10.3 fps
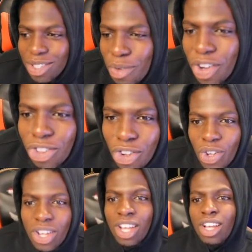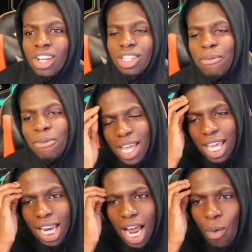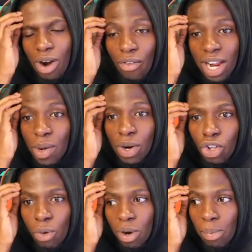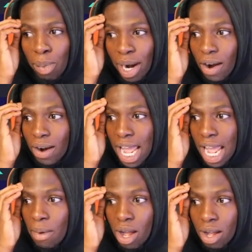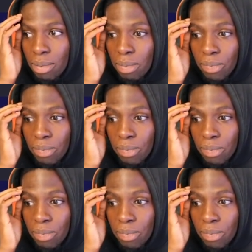That's what we're going to do. Because I'm thinking, I, want, I really want to do want to play around Neymar.